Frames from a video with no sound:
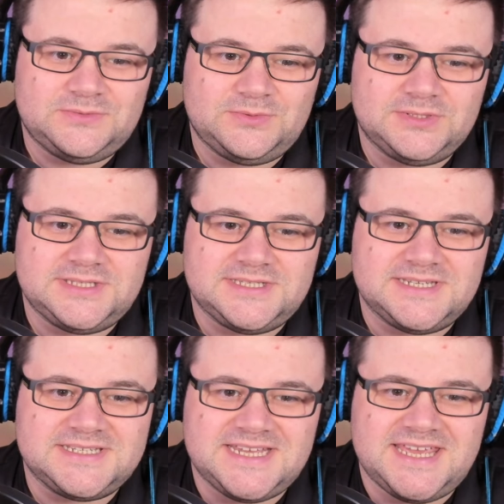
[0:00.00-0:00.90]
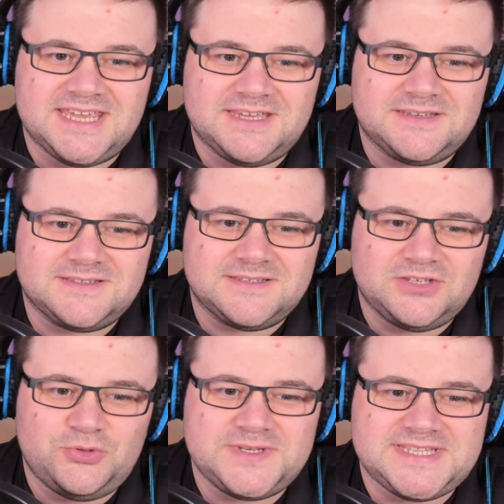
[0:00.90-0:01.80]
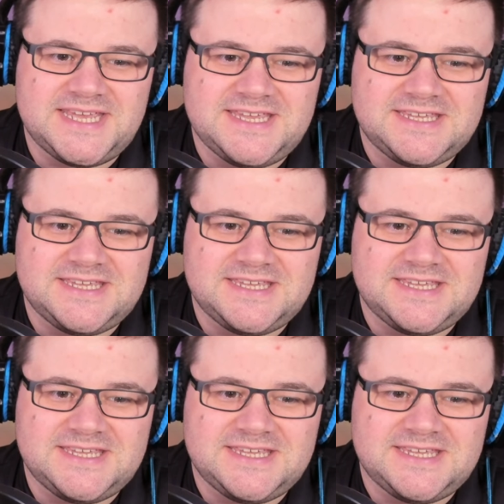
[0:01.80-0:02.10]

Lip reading: What did they take? Who is they?